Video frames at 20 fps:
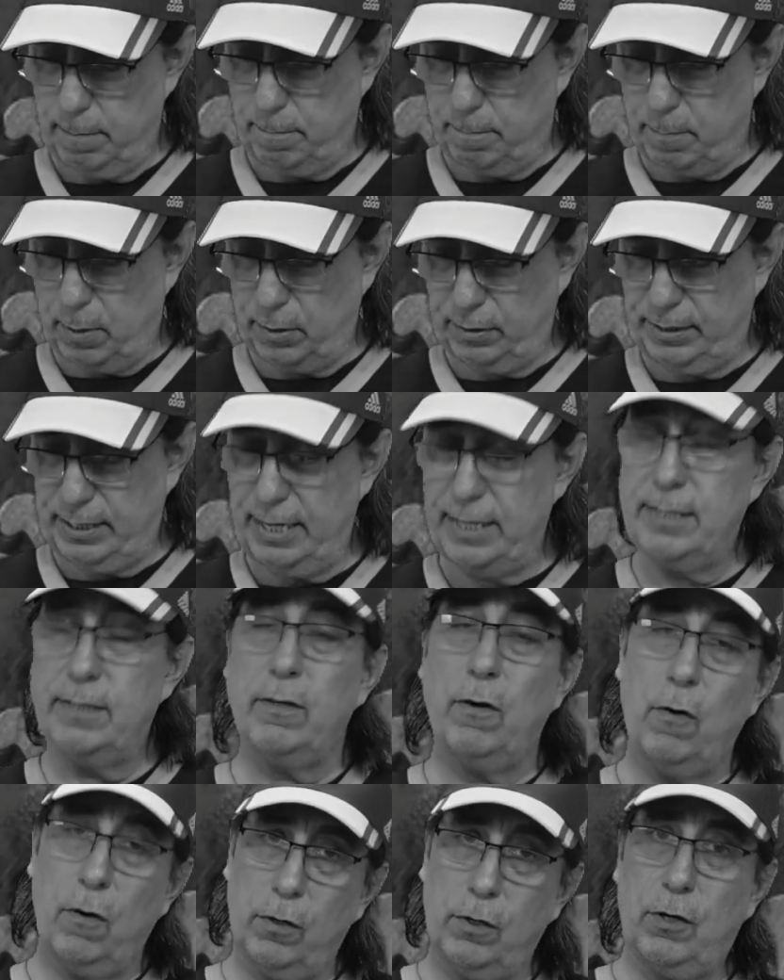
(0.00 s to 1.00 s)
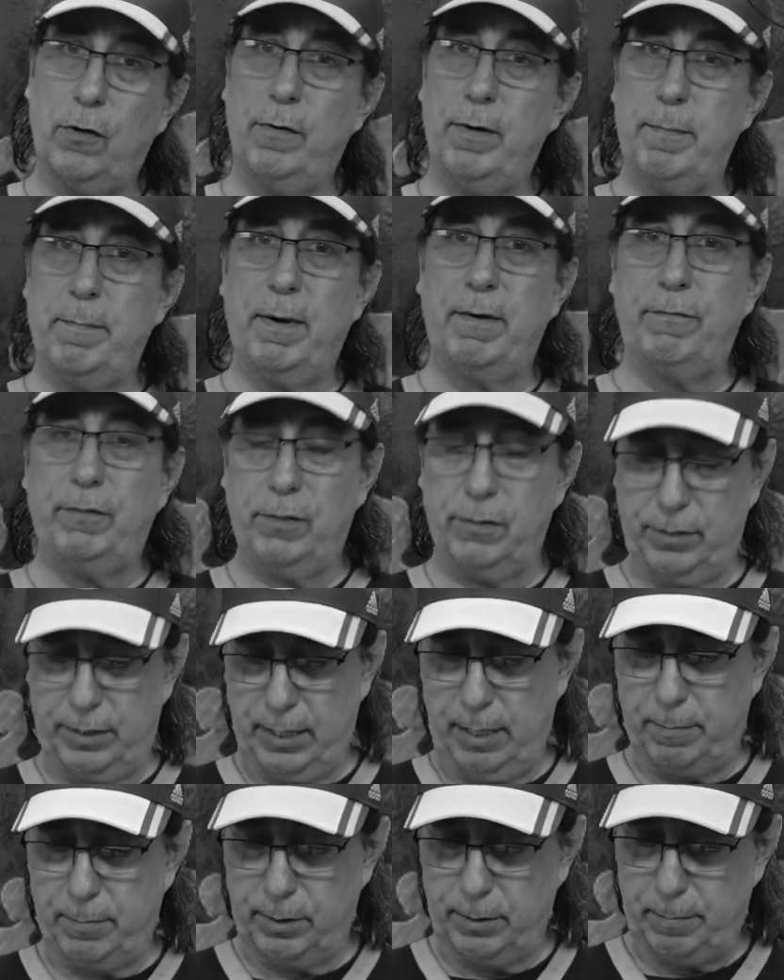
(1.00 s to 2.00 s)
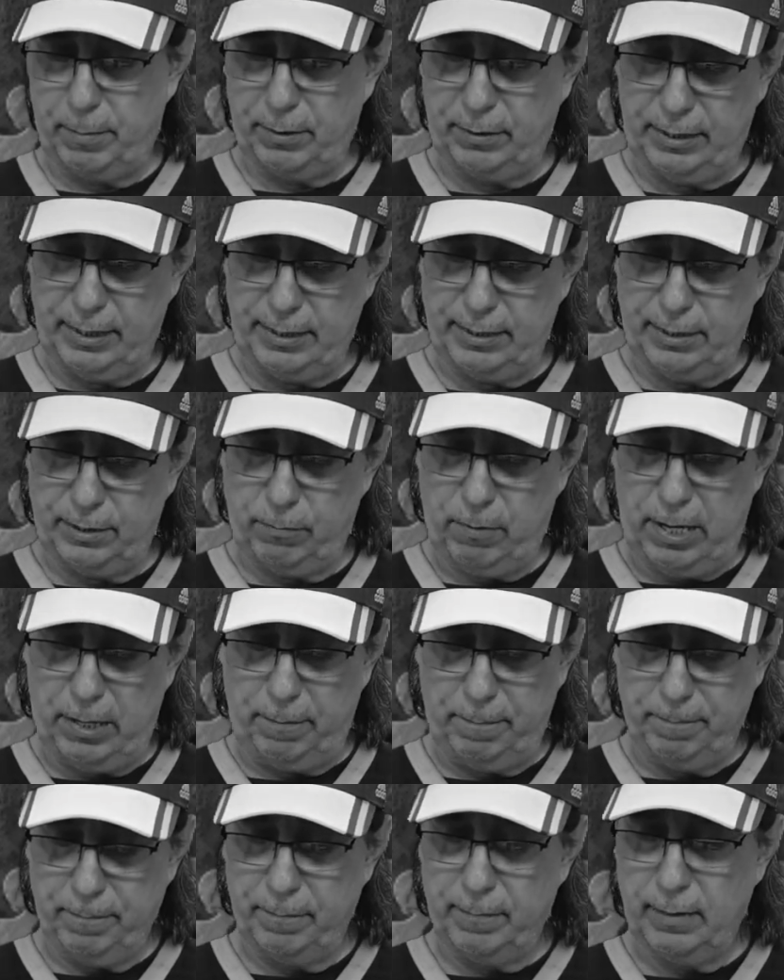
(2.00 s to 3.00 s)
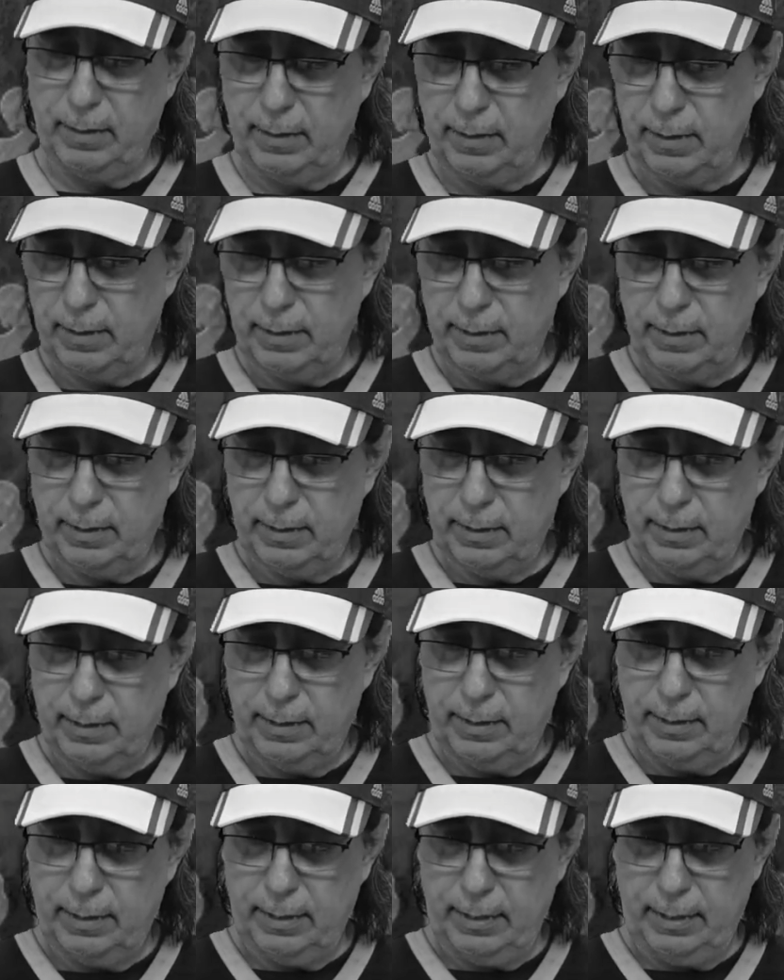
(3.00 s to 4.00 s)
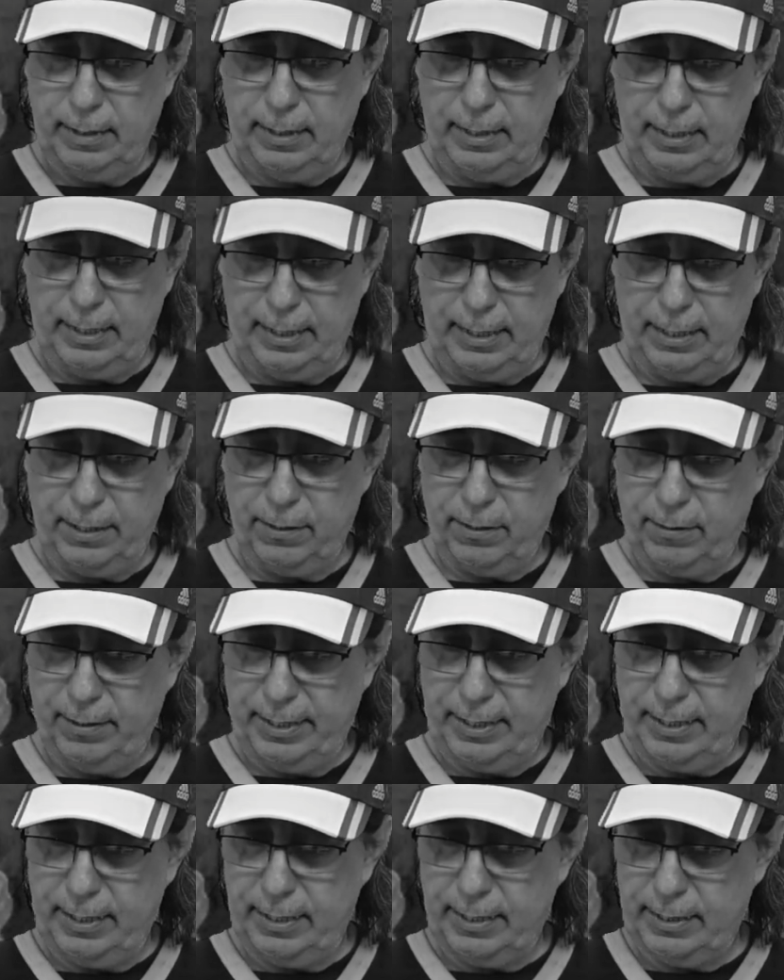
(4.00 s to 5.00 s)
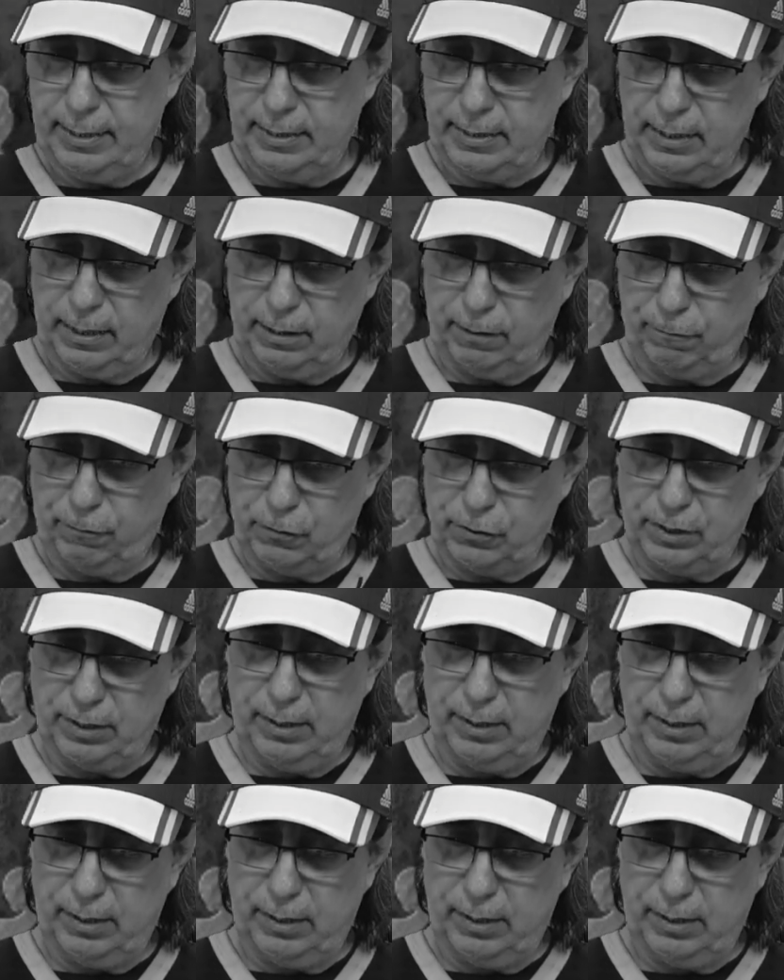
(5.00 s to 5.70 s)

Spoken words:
birthdays, or current Buffalo Sabres birthdays as well. And here is the first